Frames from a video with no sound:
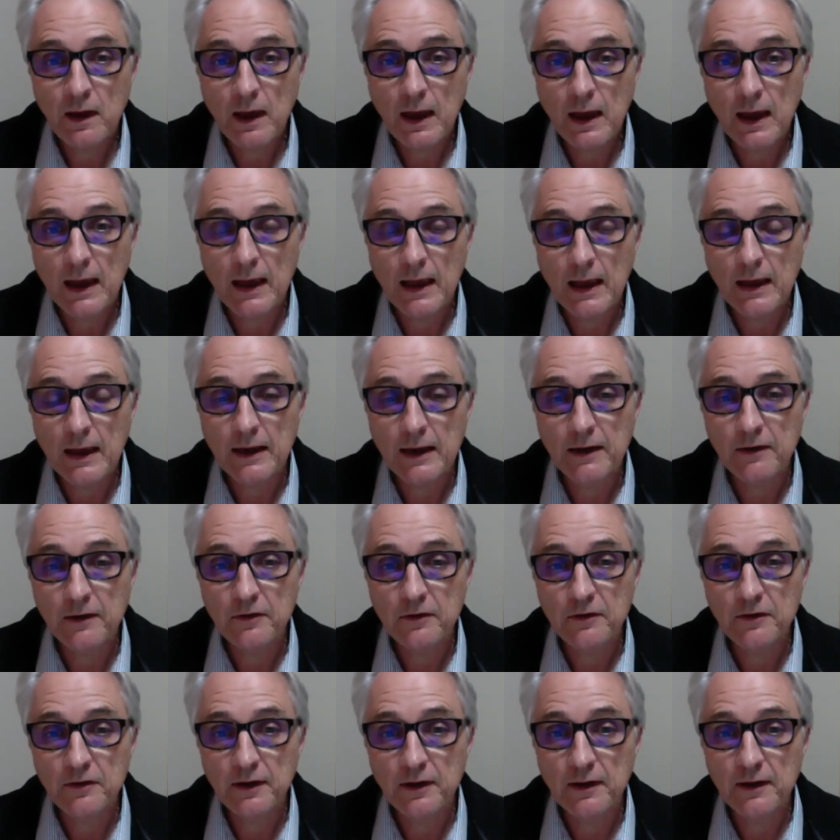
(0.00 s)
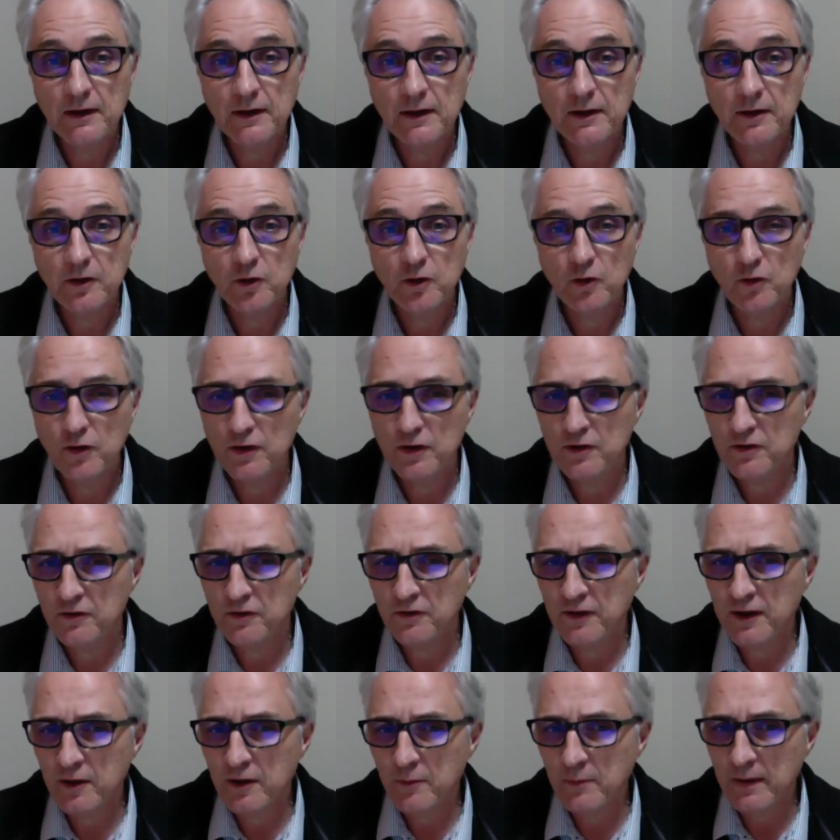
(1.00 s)
and you need to
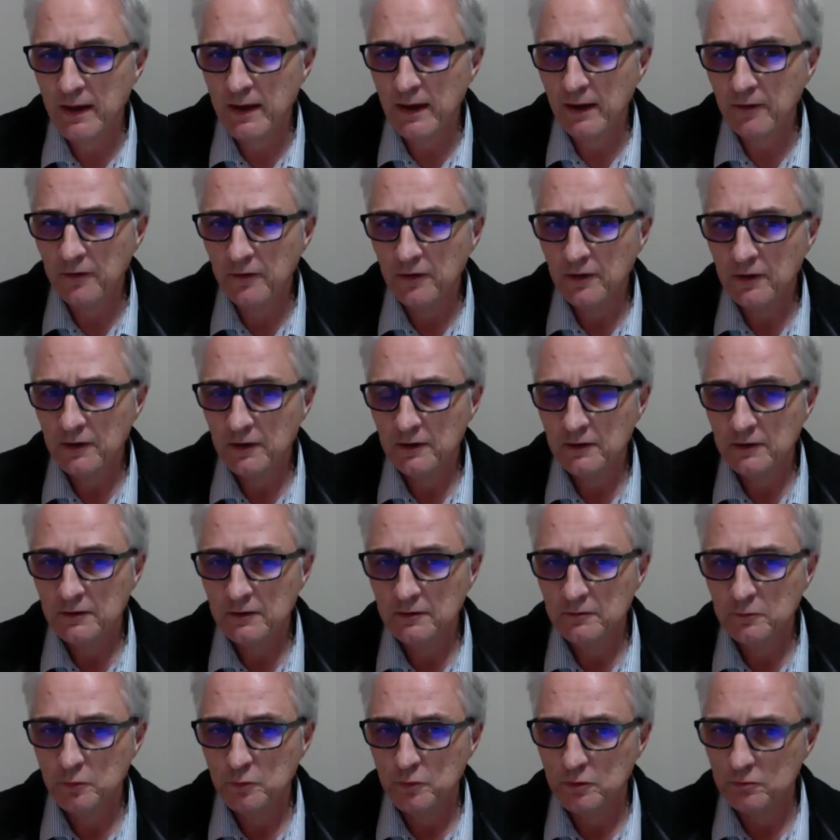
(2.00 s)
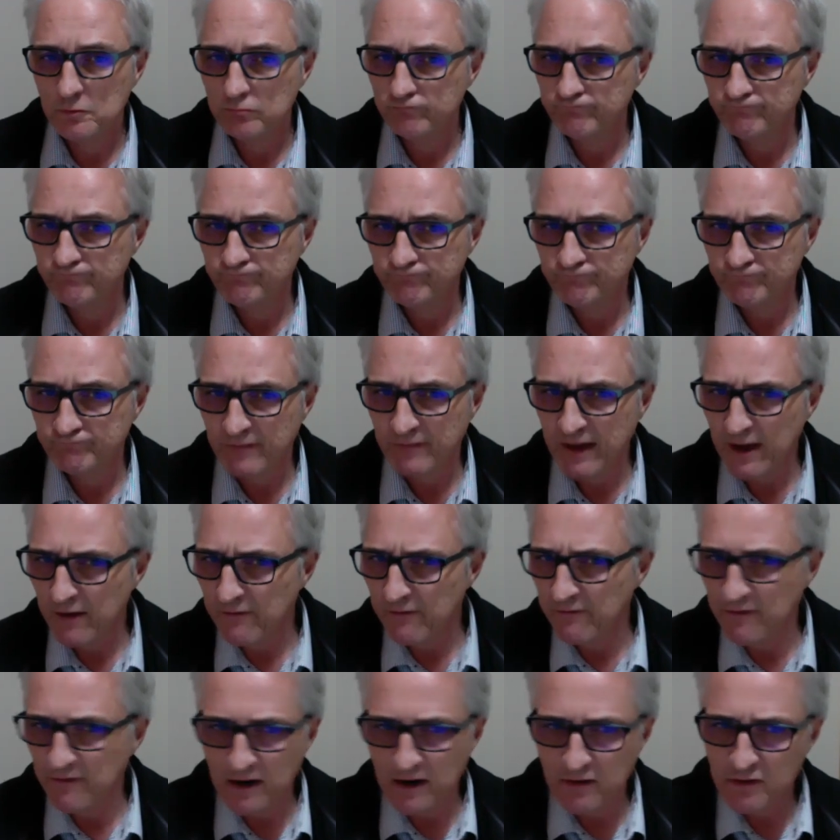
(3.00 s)
think about, well, how
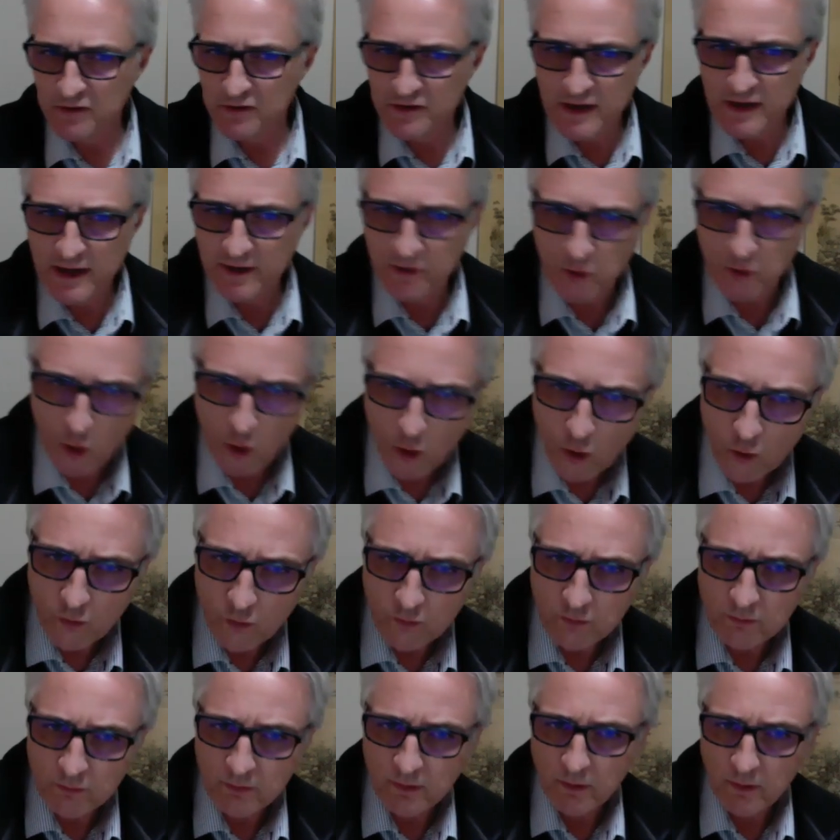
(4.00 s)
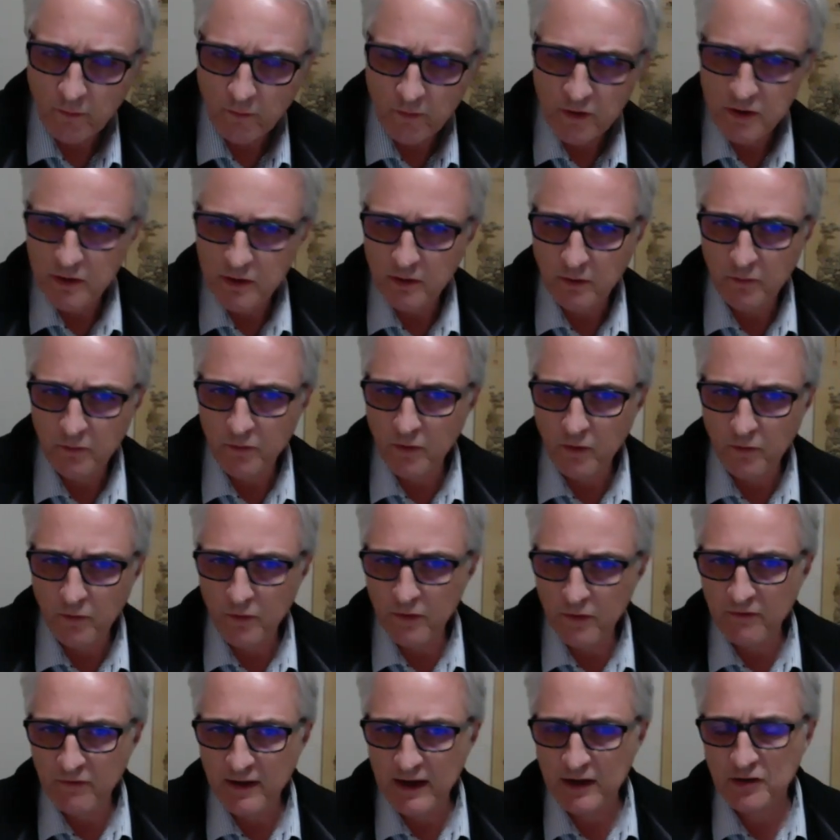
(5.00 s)
far has that gone on
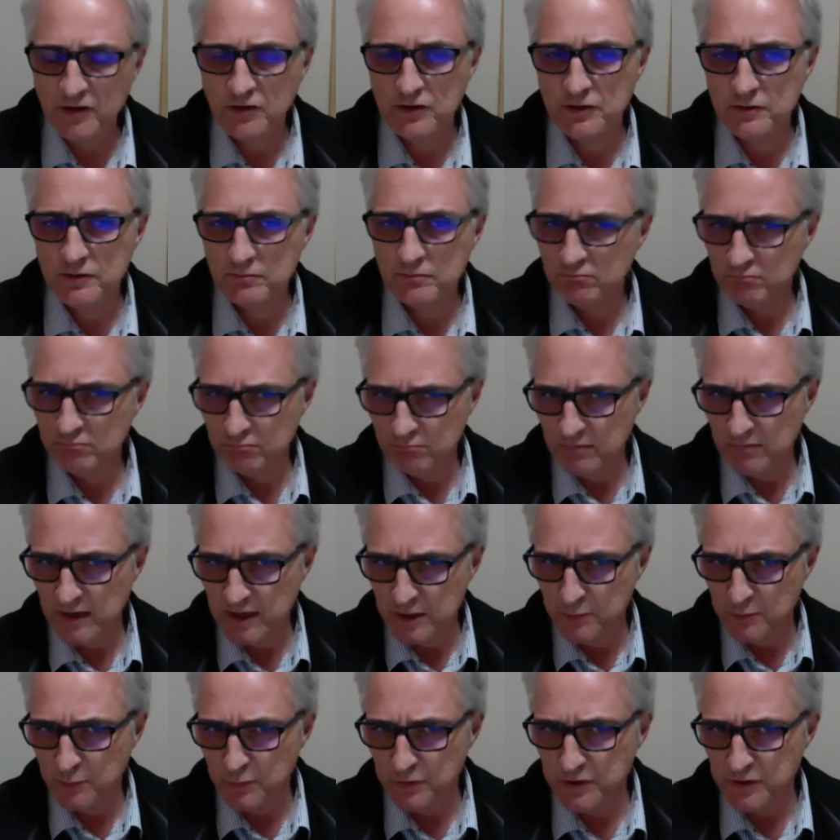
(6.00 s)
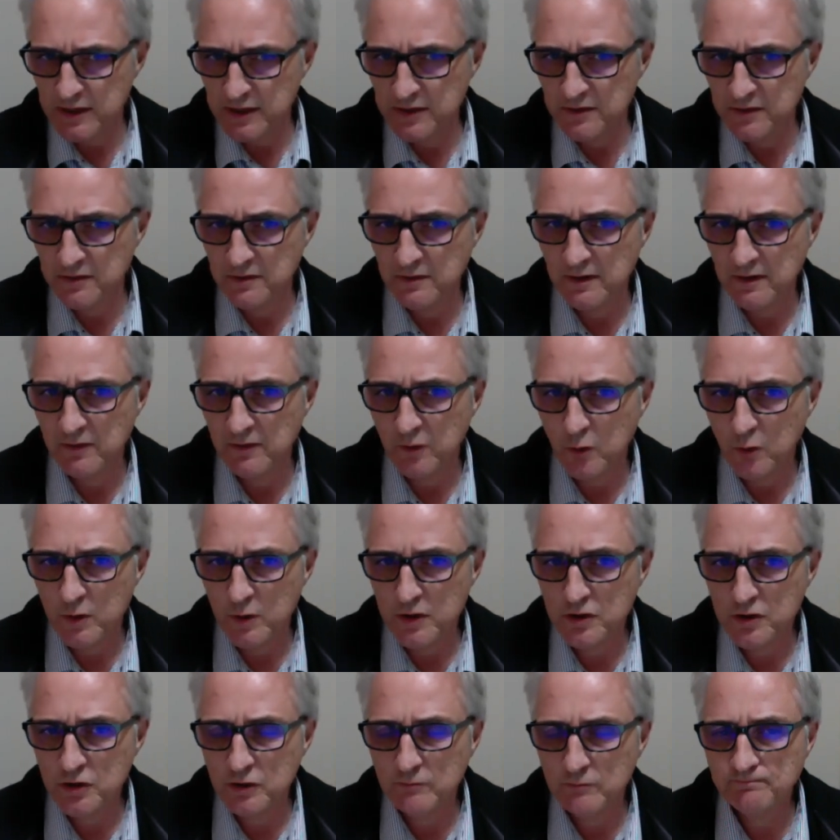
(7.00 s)
the facts as presented in the
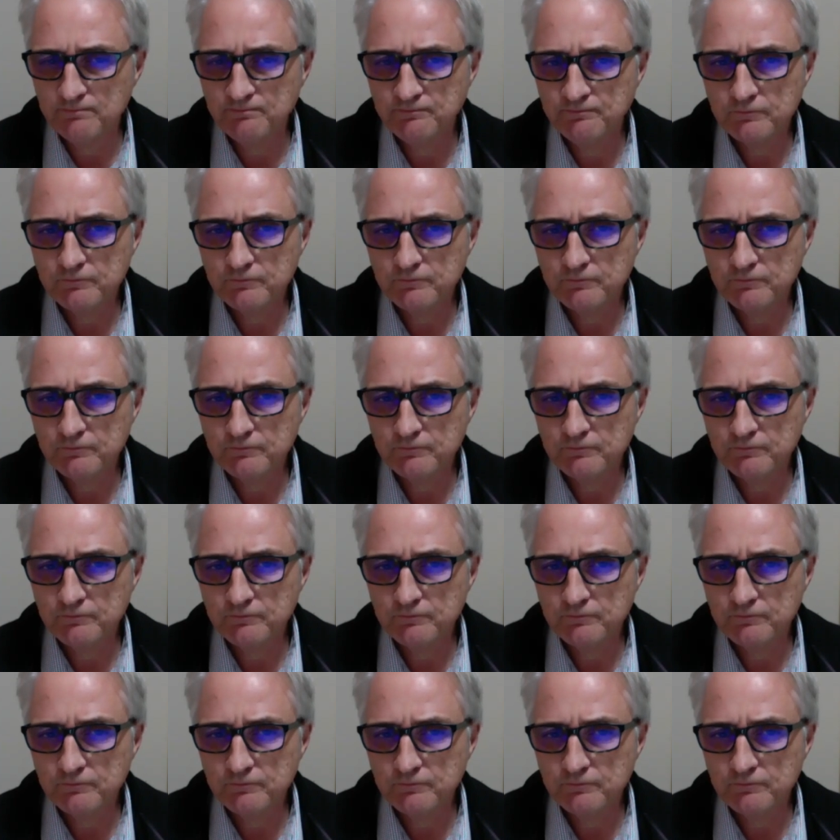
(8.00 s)
question,